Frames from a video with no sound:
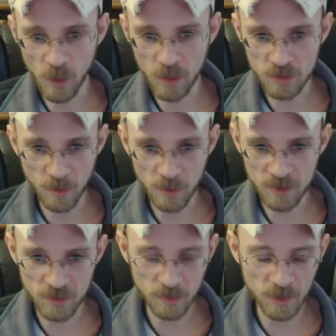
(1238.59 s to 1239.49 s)
I watched the
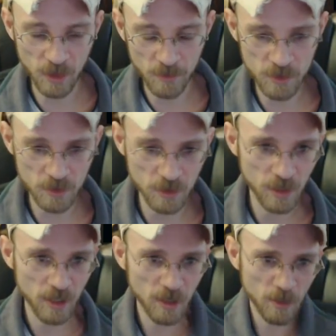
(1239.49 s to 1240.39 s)
subtitle version
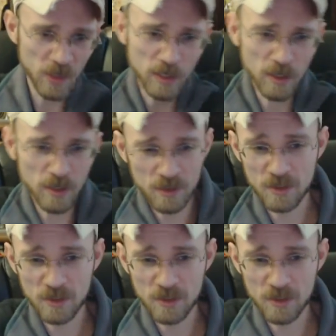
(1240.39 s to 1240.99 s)
because